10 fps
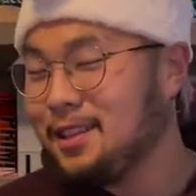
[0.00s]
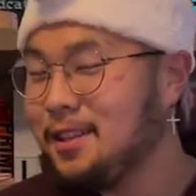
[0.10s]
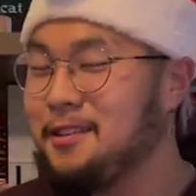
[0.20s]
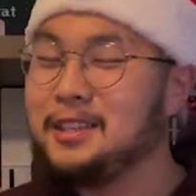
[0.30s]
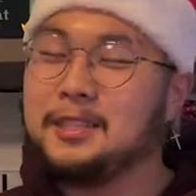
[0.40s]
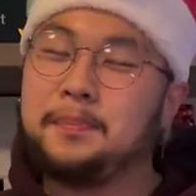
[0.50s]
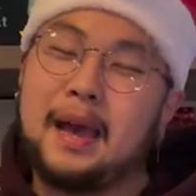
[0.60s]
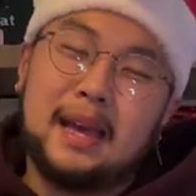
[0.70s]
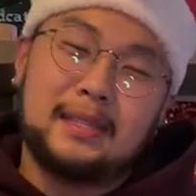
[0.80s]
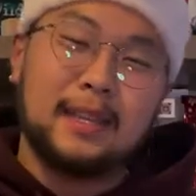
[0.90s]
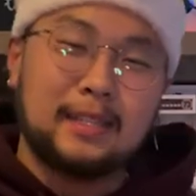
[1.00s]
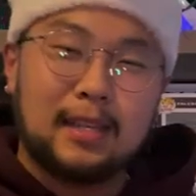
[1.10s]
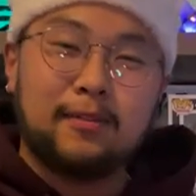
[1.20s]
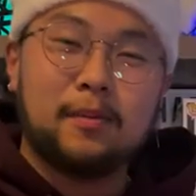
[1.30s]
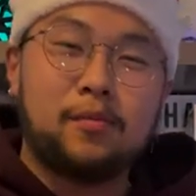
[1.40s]
know, this past
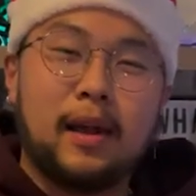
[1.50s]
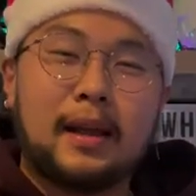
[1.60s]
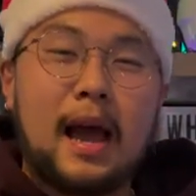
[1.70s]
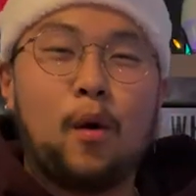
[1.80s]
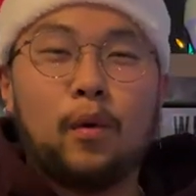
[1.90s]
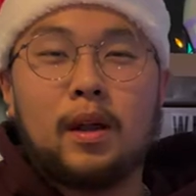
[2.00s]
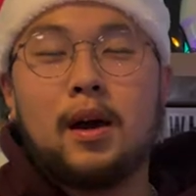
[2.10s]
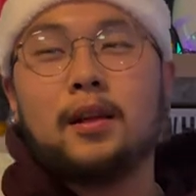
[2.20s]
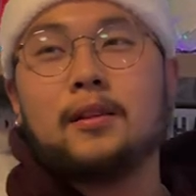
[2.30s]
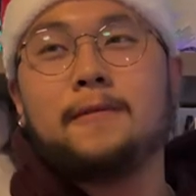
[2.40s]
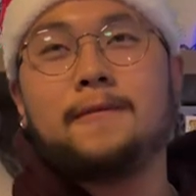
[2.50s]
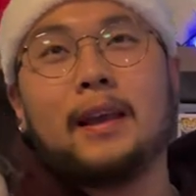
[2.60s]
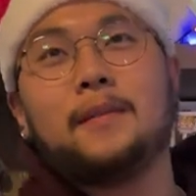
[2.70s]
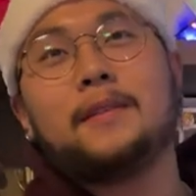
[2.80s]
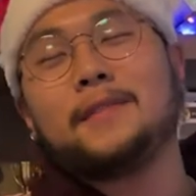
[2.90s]
Thanksgiving break, I went on a
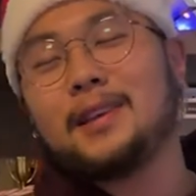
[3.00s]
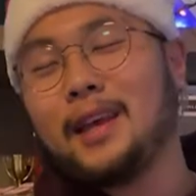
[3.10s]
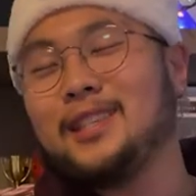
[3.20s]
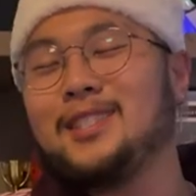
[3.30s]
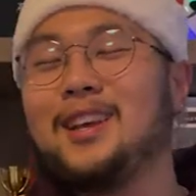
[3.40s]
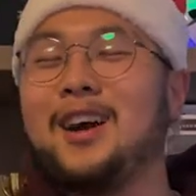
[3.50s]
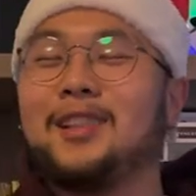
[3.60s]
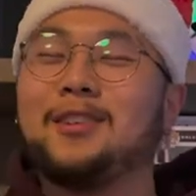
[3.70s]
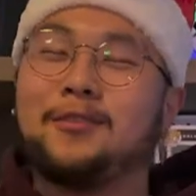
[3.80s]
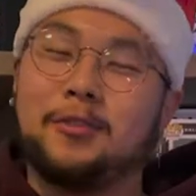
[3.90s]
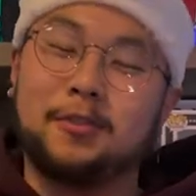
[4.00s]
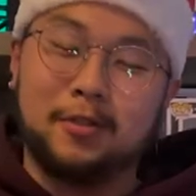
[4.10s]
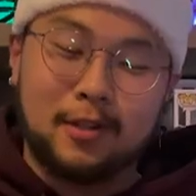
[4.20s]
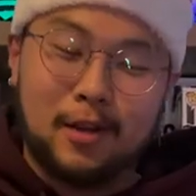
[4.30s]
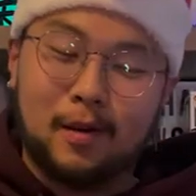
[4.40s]
family vacation on a
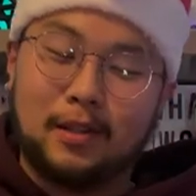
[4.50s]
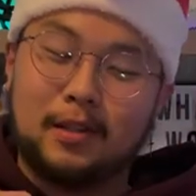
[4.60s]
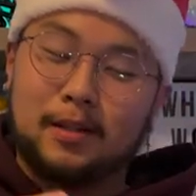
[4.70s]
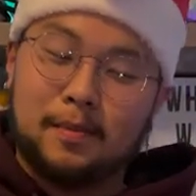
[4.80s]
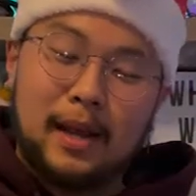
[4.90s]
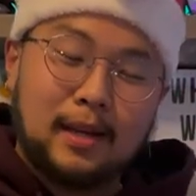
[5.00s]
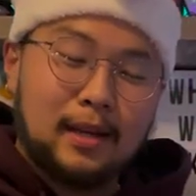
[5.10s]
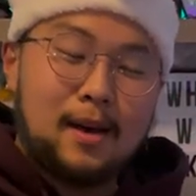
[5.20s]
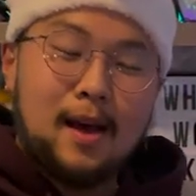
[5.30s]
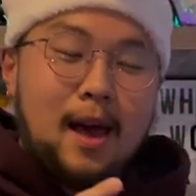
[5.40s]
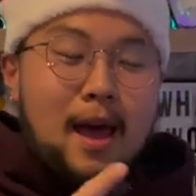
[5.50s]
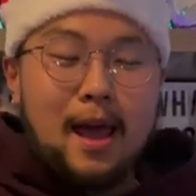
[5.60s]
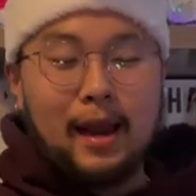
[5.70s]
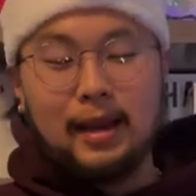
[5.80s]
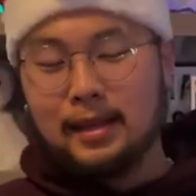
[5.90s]
cruise going to Jamaica,
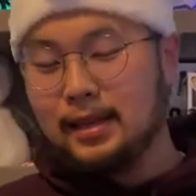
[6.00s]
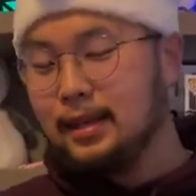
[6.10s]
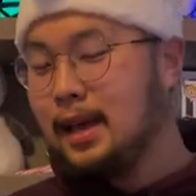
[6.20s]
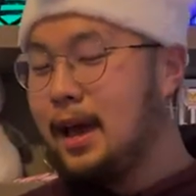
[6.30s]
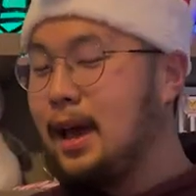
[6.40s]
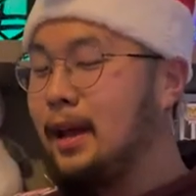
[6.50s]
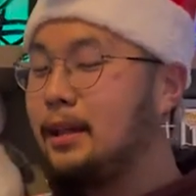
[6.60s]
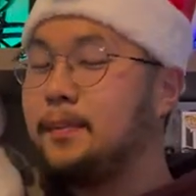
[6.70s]
Haiti, and the